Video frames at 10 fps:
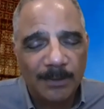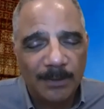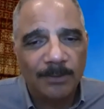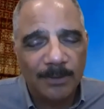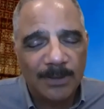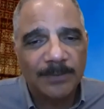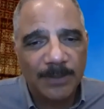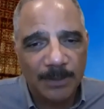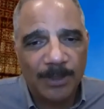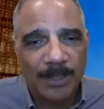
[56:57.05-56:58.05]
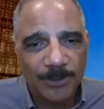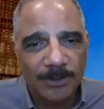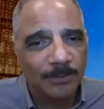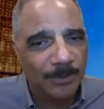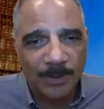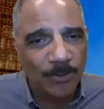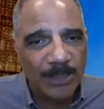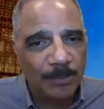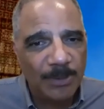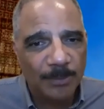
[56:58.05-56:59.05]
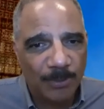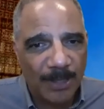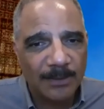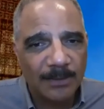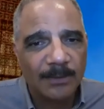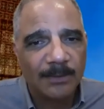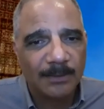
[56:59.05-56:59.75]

you know civic depression. No need to be depressed.